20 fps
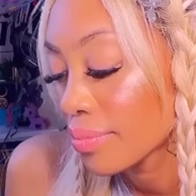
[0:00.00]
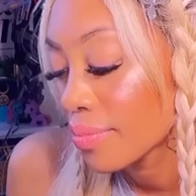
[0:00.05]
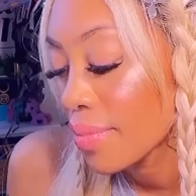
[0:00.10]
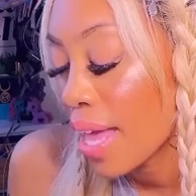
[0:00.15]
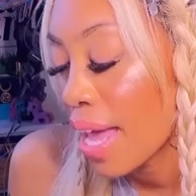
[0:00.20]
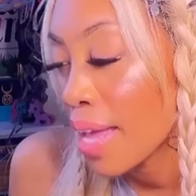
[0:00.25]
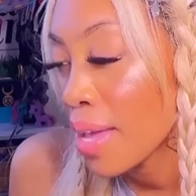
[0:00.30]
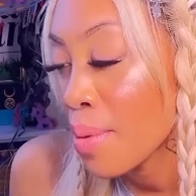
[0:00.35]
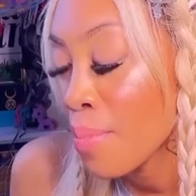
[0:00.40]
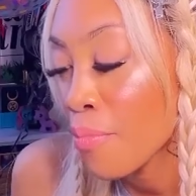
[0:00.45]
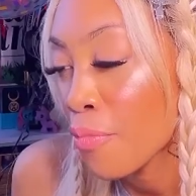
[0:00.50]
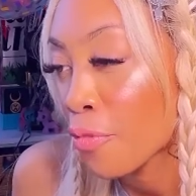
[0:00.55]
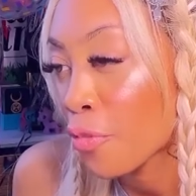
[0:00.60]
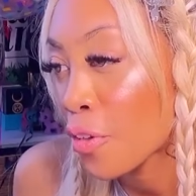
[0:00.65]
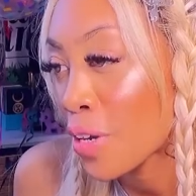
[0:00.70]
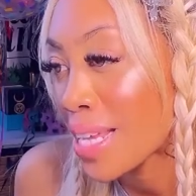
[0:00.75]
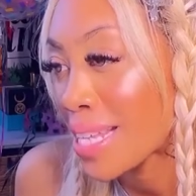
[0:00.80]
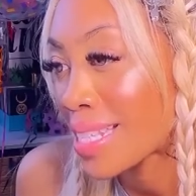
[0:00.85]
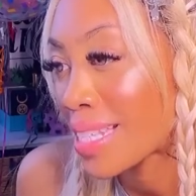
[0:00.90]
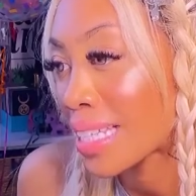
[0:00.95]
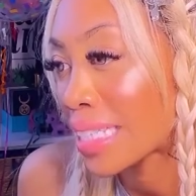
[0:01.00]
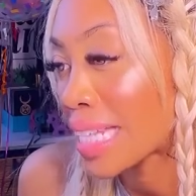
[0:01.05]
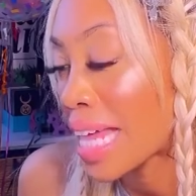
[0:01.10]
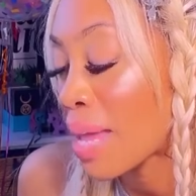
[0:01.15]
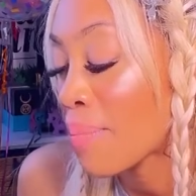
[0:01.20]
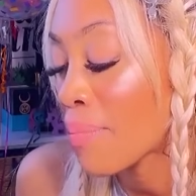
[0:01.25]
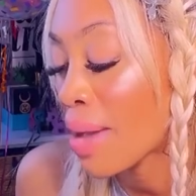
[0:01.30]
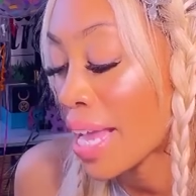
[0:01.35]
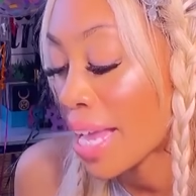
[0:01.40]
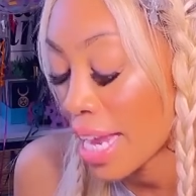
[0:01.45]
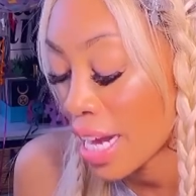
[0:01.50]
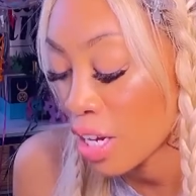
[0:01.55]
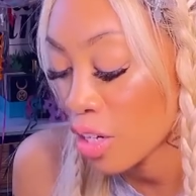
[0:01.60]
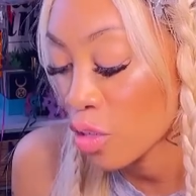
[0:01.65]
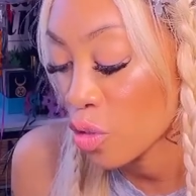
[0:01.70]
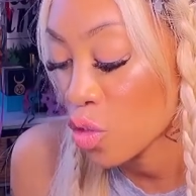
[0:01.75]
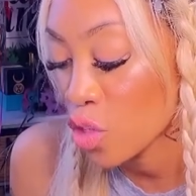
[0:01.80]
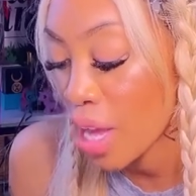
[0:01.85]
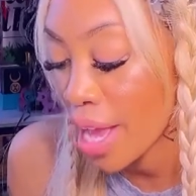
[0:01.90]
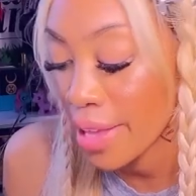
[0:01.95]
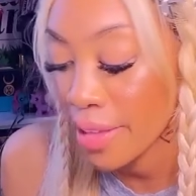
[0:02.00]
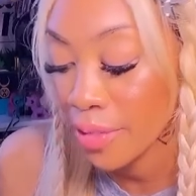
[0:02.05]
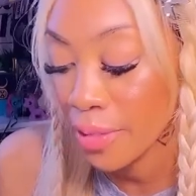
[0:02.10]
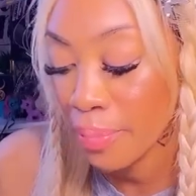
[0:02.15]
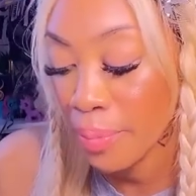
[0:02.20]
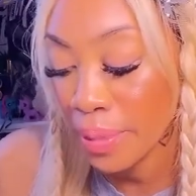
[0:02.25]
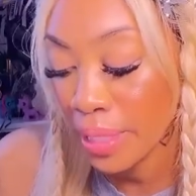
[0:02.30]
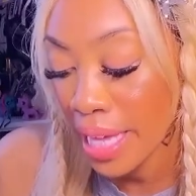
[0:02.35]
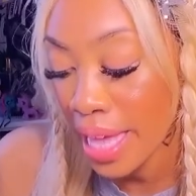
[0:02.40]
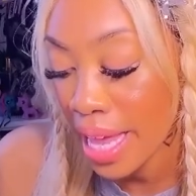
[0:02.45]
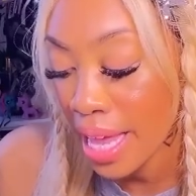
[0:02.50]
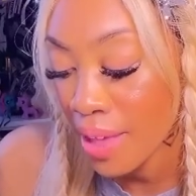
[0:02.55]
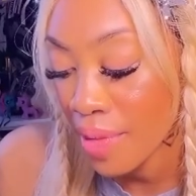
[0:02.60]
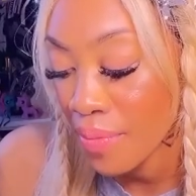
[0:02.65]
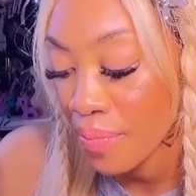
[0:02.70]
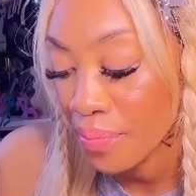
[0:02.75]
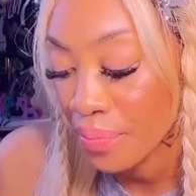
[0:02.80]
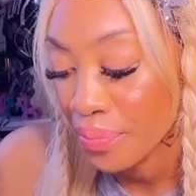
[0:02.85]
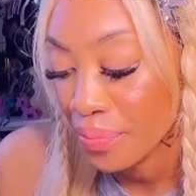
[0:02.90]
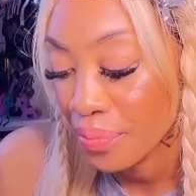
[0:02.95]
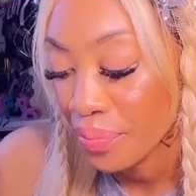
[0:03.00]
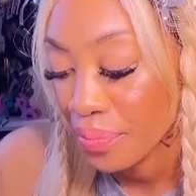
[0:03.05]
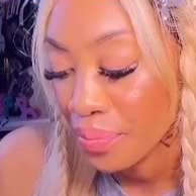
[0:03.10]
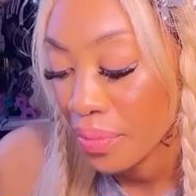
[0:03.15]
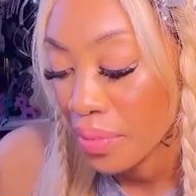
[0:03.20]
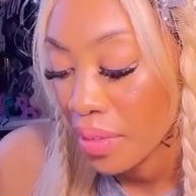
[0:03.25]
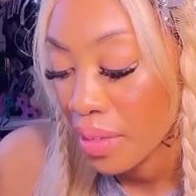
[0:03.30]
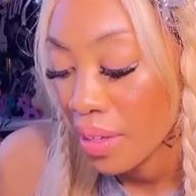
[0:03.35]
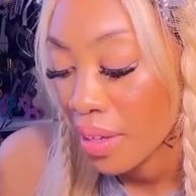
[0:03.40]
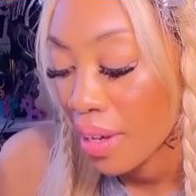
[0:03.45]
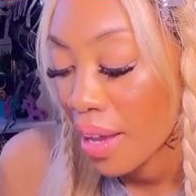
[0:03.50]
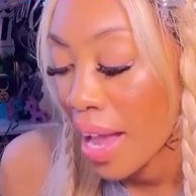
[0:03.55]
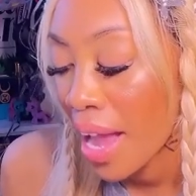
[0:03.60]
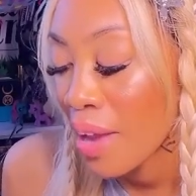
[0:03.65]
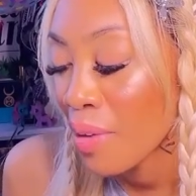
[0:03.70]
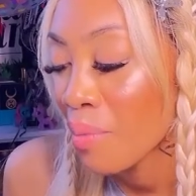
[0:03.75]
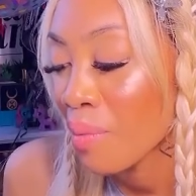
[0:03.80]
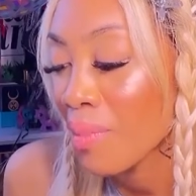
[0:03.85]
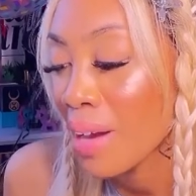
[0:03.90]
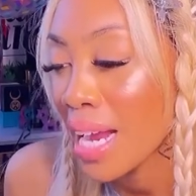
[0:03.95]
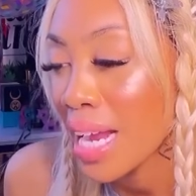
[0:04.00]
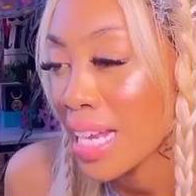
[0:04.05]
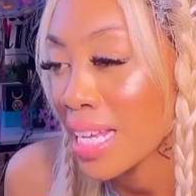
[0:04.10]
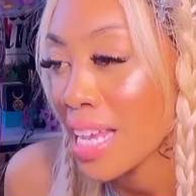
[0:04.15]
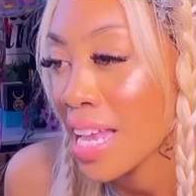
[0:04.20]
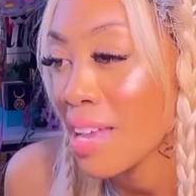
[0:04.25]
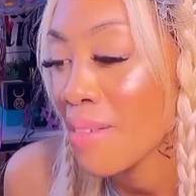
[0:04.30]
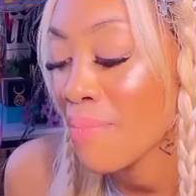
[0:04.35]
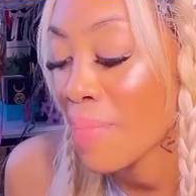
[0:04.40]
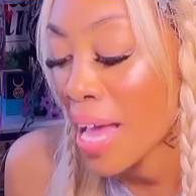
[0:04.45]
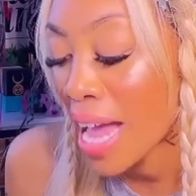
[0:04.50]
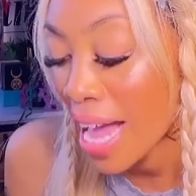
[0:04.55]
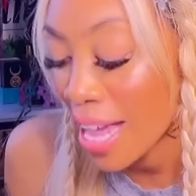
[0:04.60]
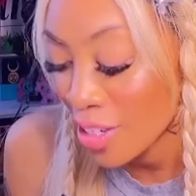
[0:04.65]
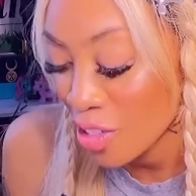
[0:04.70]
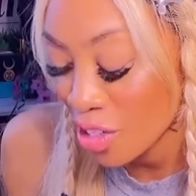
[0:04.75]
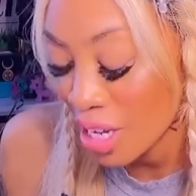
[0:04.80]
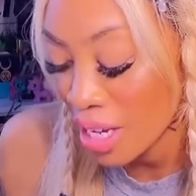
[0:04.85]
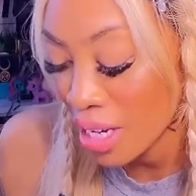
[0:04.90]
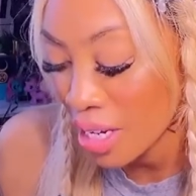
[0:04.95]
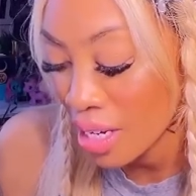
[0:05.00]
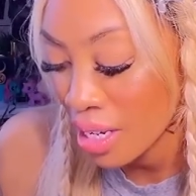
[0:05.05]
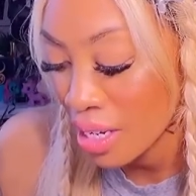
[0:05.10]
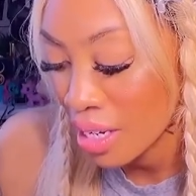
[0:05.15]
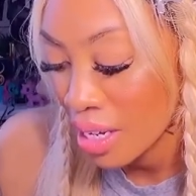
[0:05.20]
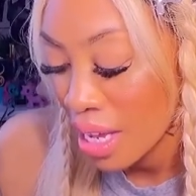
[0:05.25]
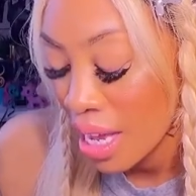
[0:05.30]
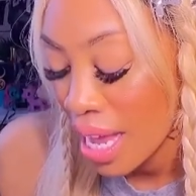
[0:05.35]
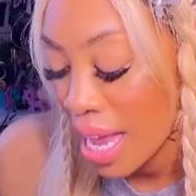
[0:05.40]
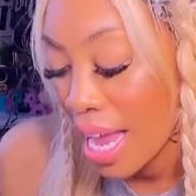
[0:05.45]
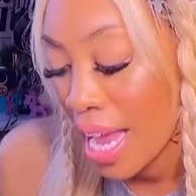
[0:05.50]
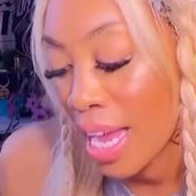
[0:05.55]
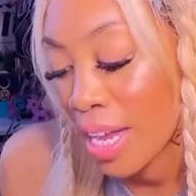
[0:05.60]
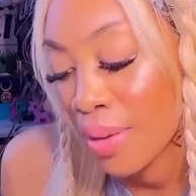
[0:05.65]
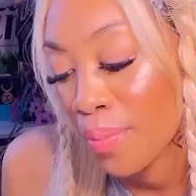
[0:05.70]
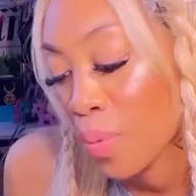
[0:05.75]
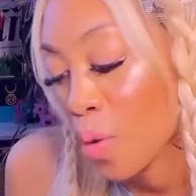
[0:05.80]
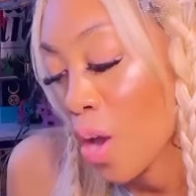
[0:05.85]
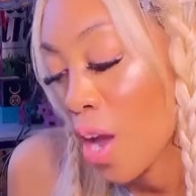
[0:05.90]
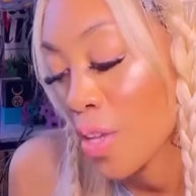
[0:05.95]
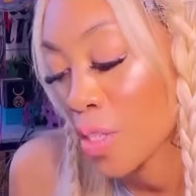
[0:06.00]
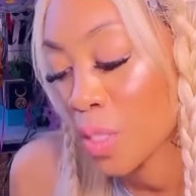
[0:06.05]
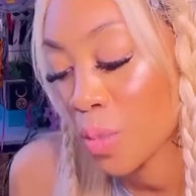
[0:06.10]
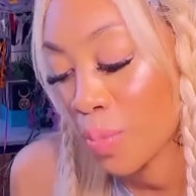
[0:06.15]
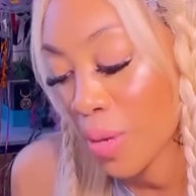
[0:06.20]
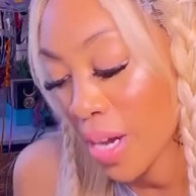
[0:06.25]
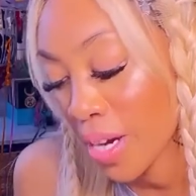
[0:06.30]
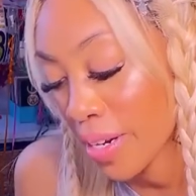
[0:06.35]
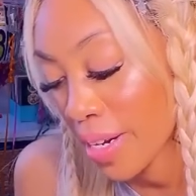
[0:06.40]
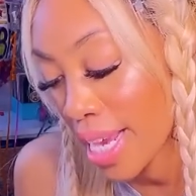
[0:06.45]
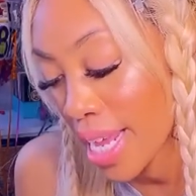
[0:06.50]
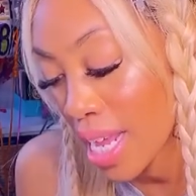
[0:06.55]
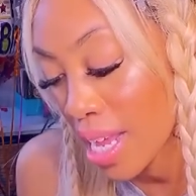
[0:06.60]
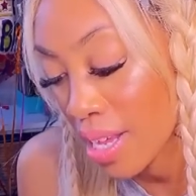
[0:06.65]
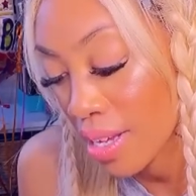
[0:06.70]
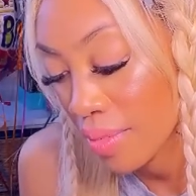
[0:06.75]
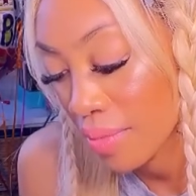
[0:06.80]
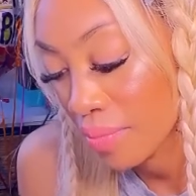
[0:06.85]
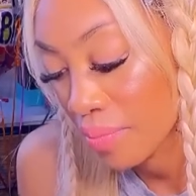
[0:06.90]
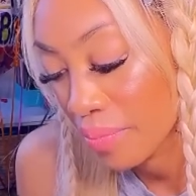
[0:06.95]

I am free to let my inner child play. I radiate passion and prosperity.